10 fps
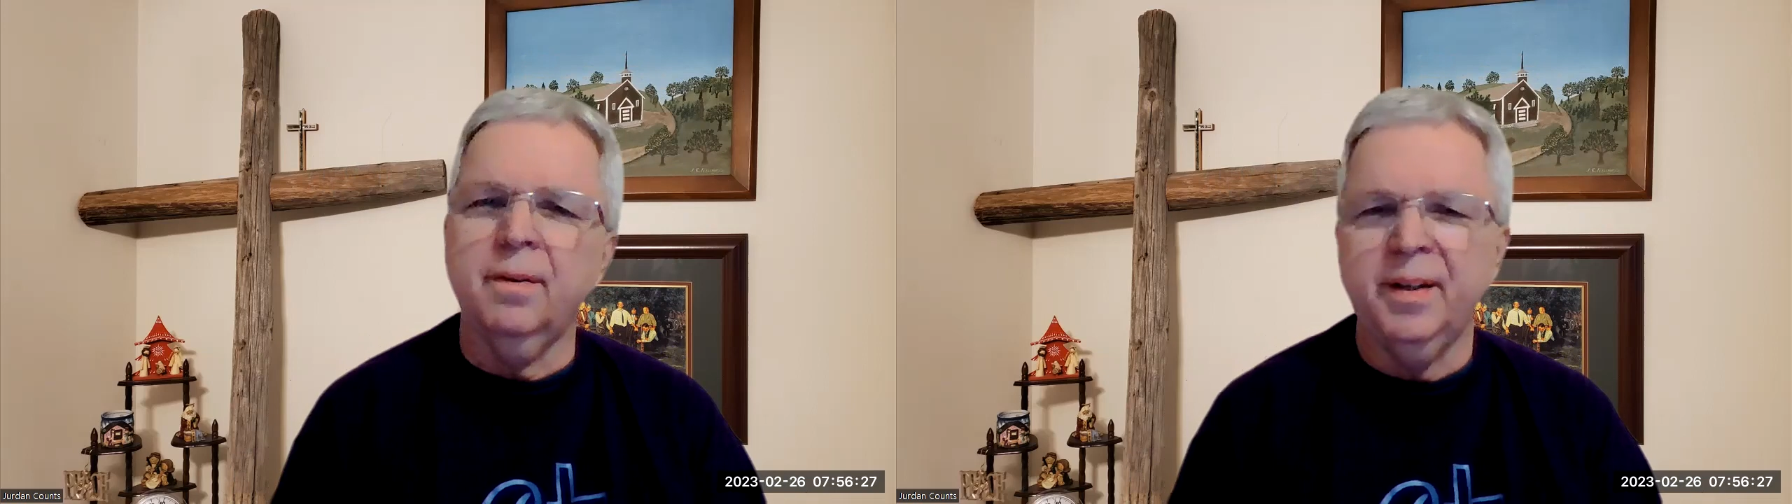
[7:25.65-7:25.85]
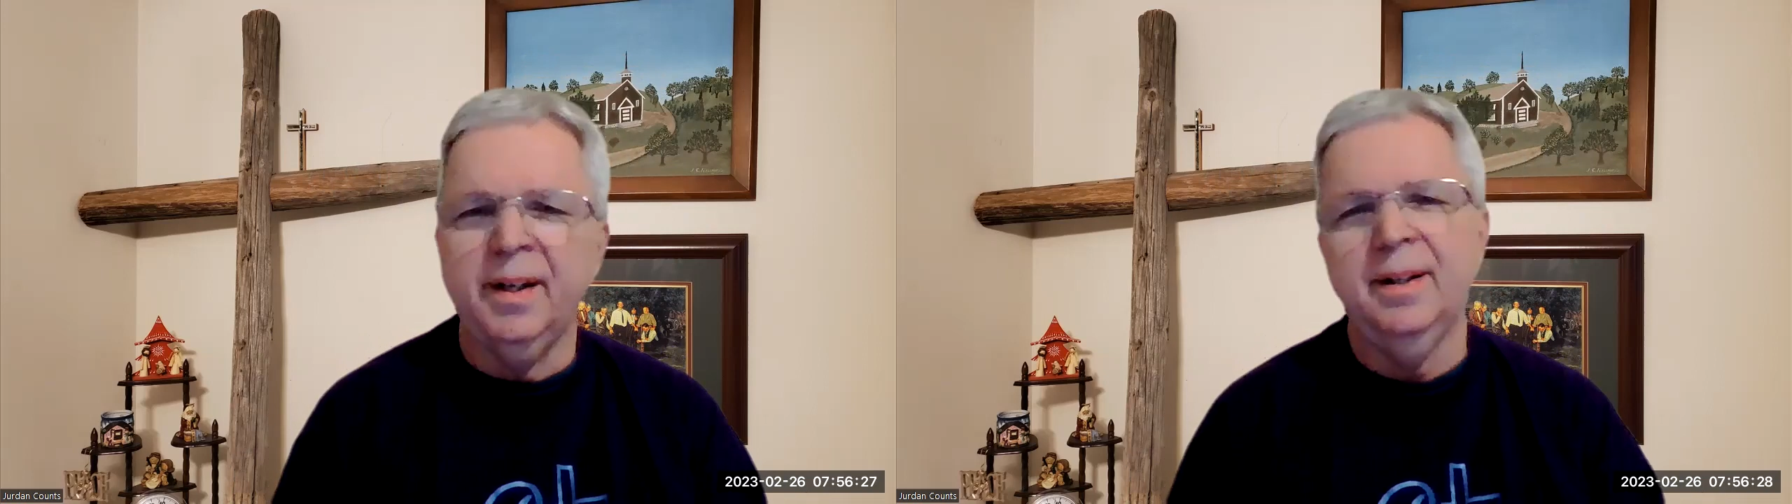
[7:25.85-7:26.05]

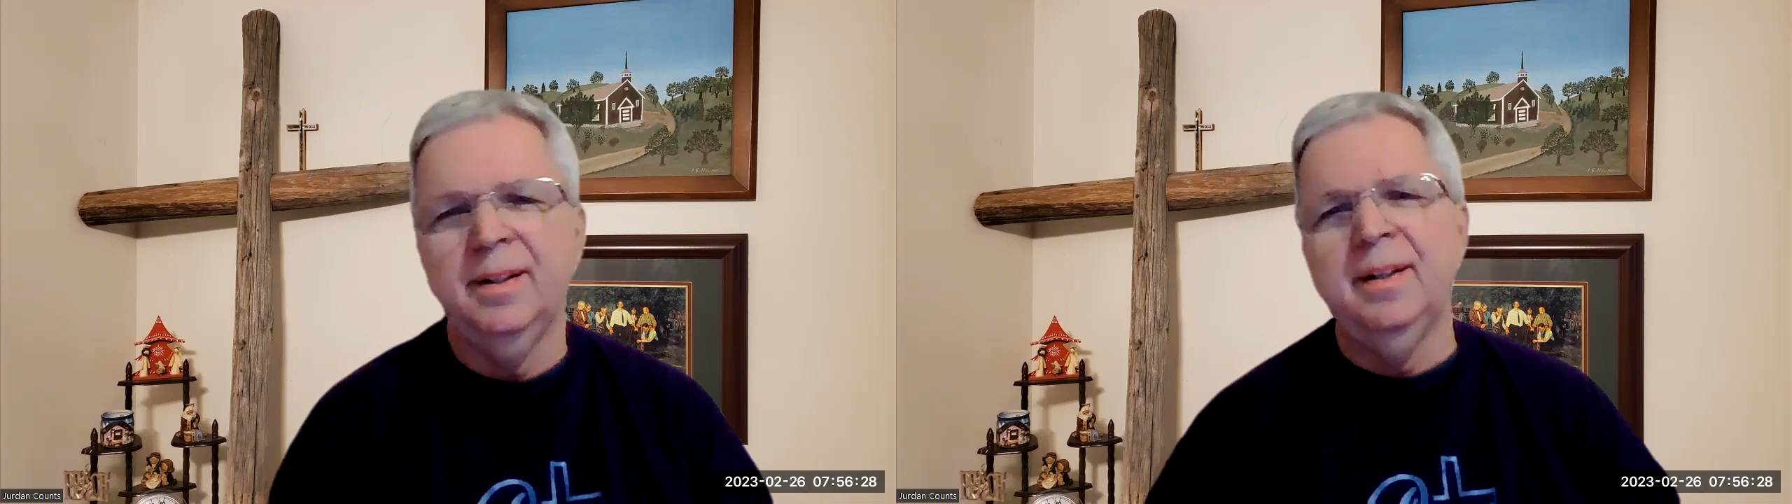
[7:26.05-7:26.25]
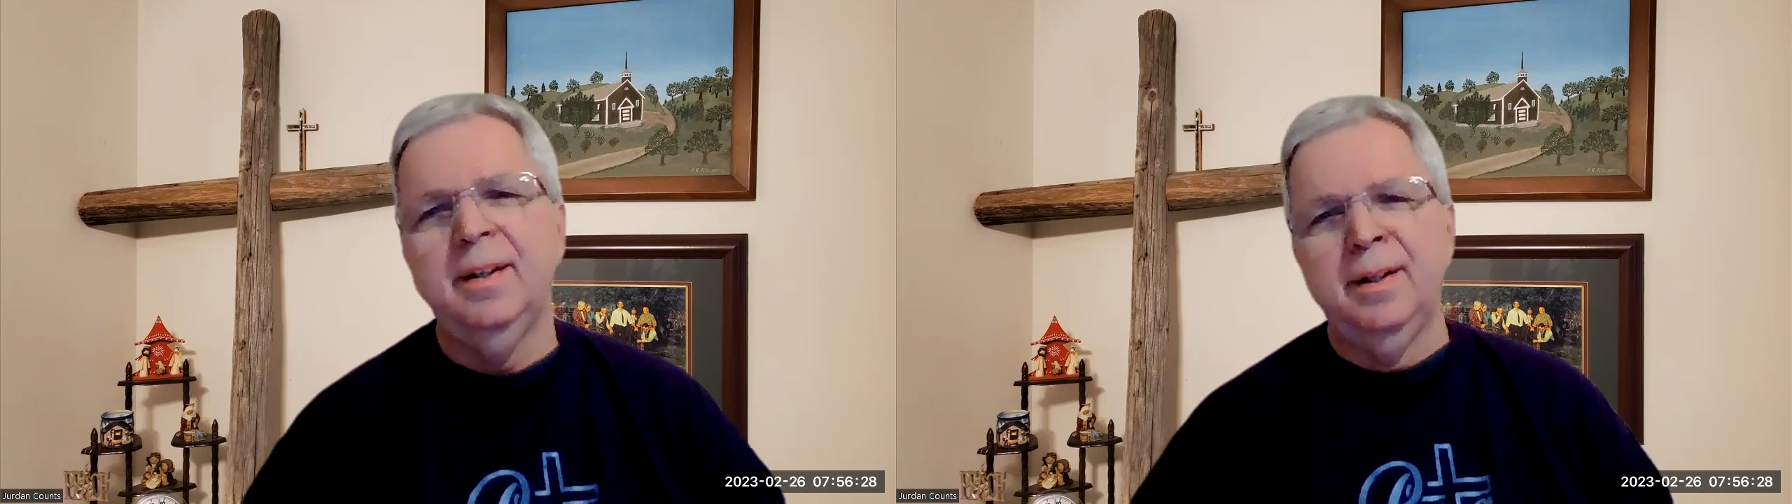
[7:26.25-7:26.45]
And they
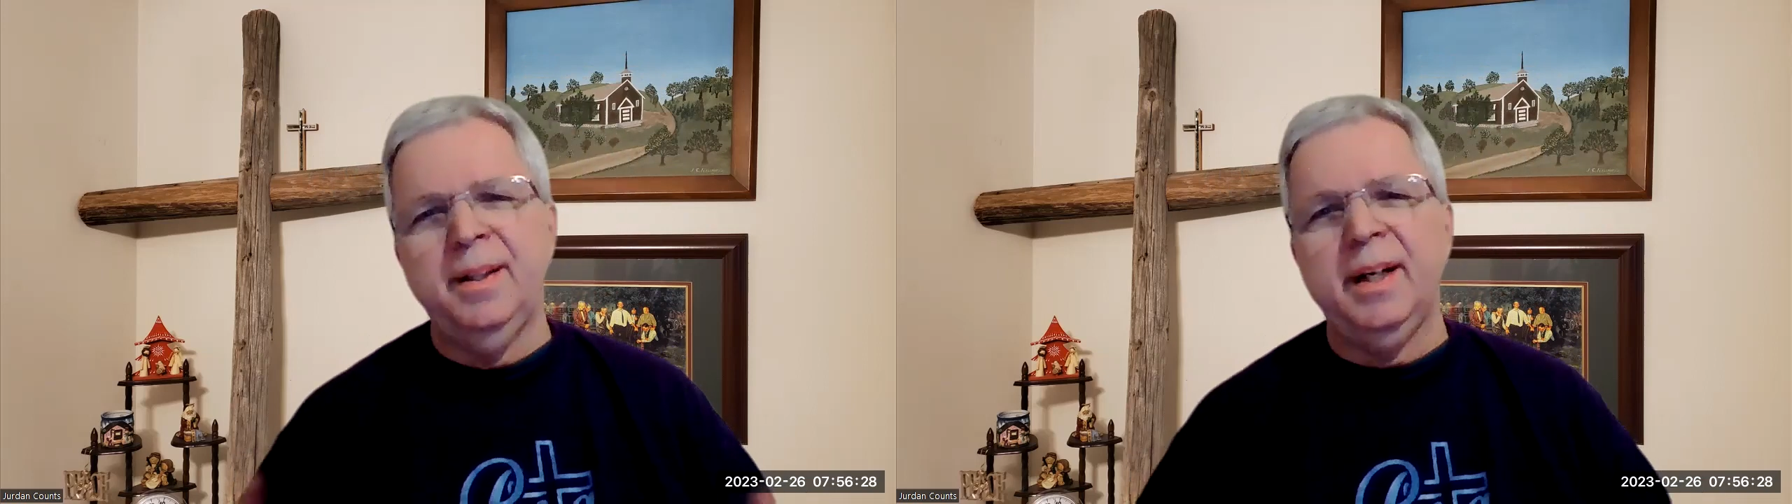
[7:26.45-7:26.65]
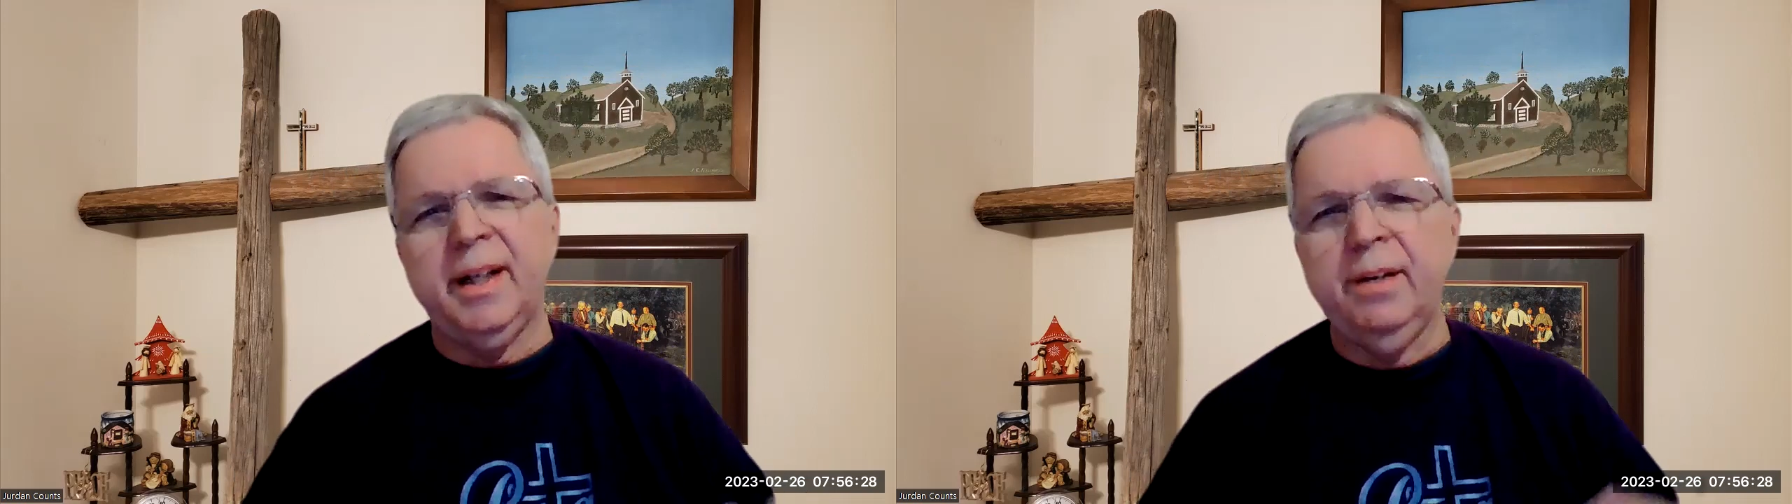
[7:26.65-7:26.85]

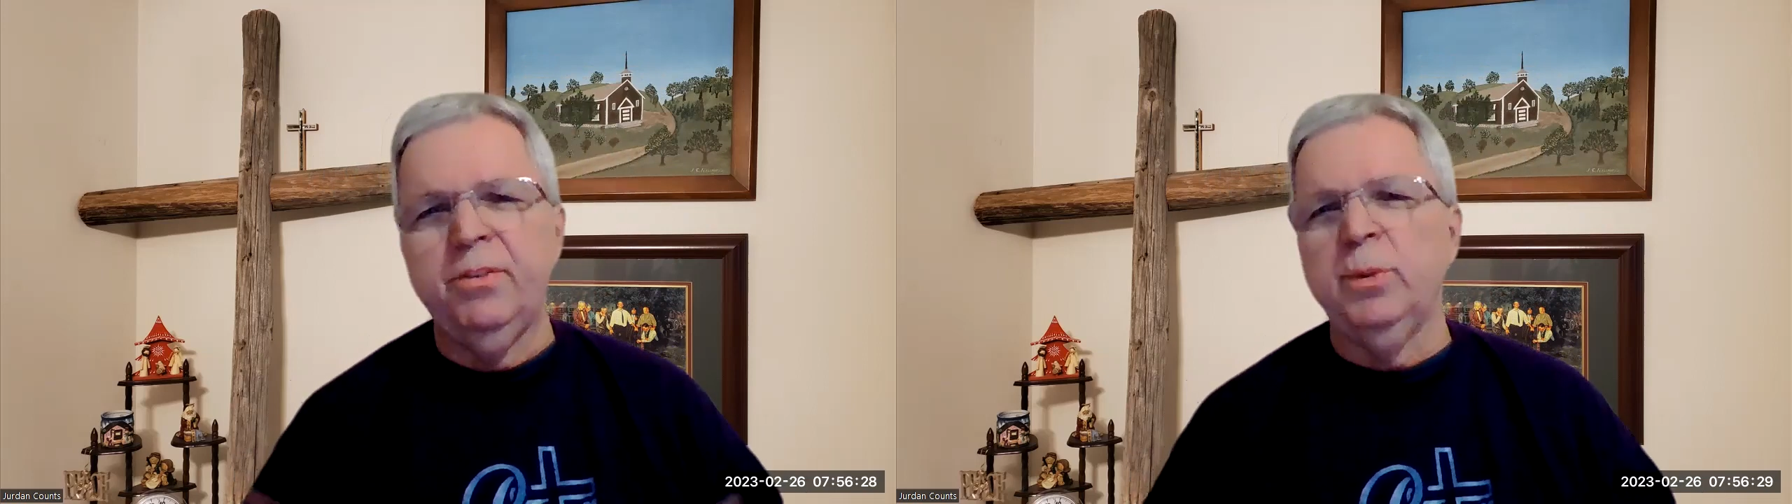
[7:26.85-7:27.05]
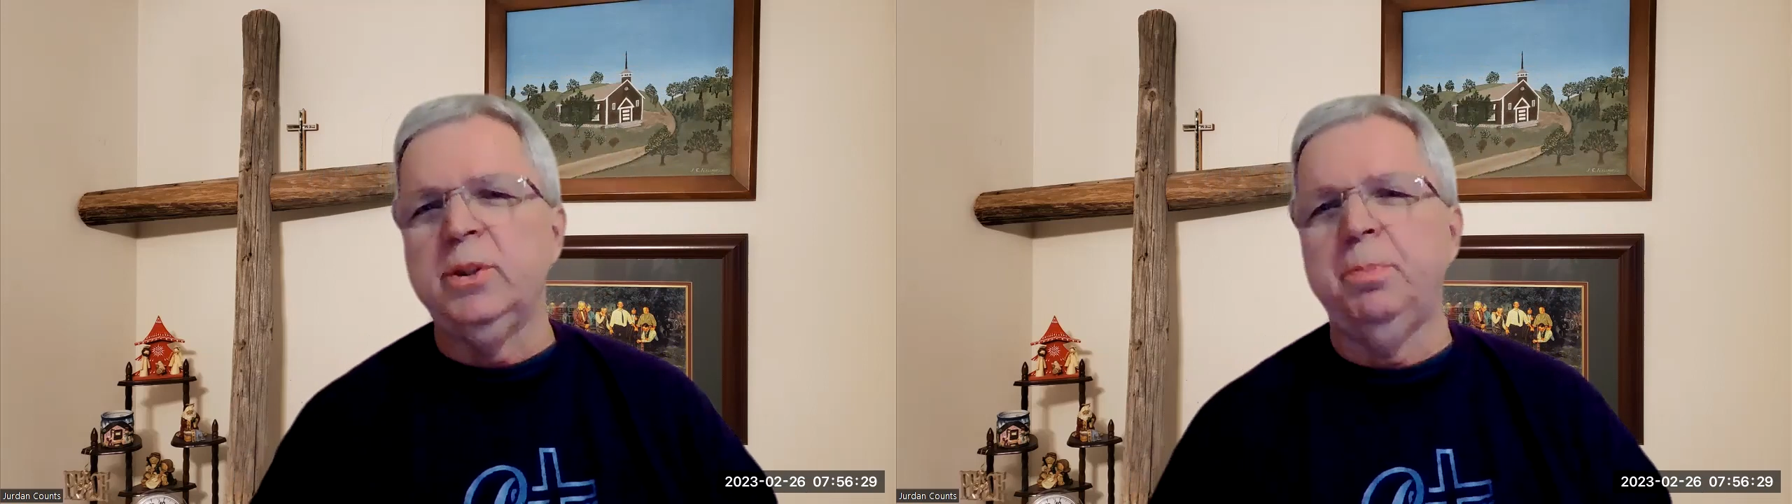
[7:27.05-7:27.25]
they give
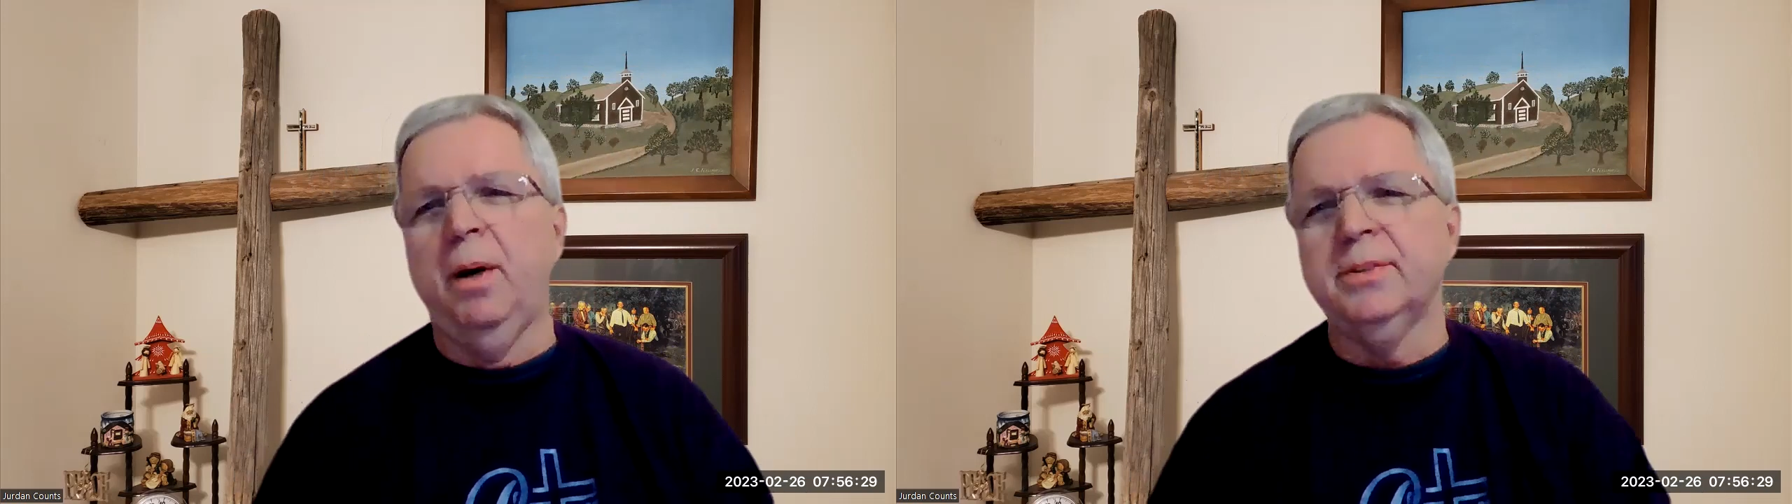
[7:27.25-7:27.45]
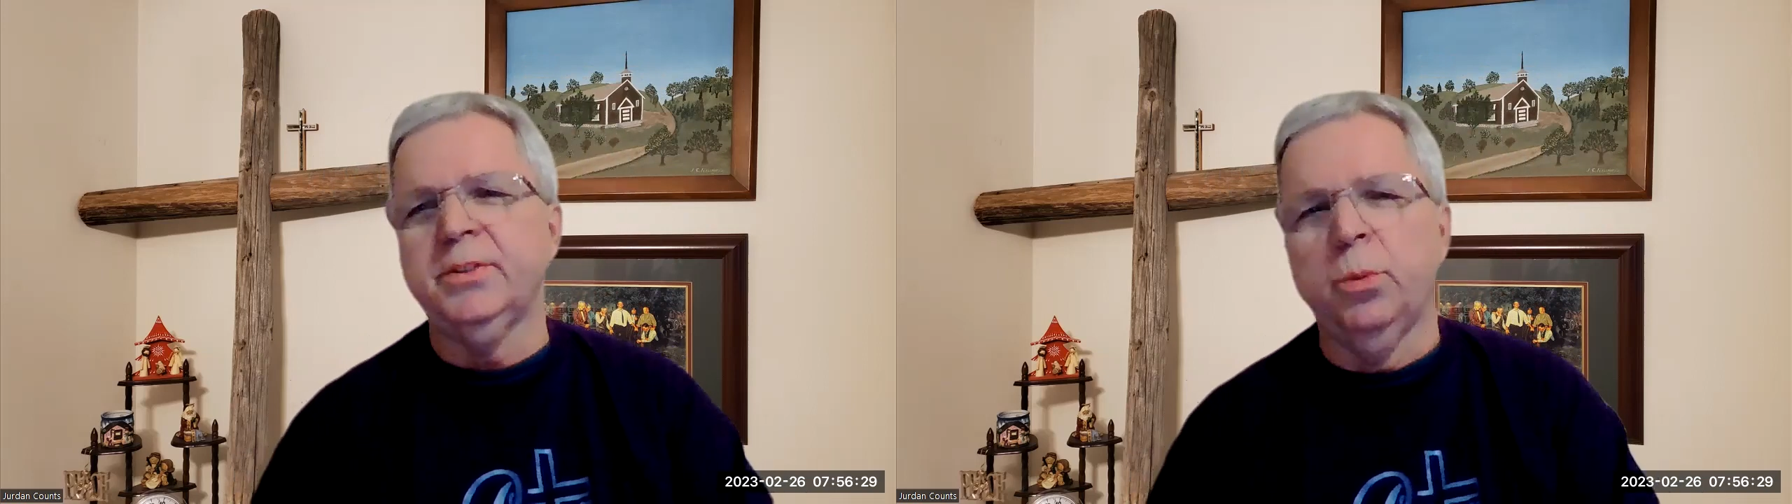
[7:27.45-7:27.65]
the response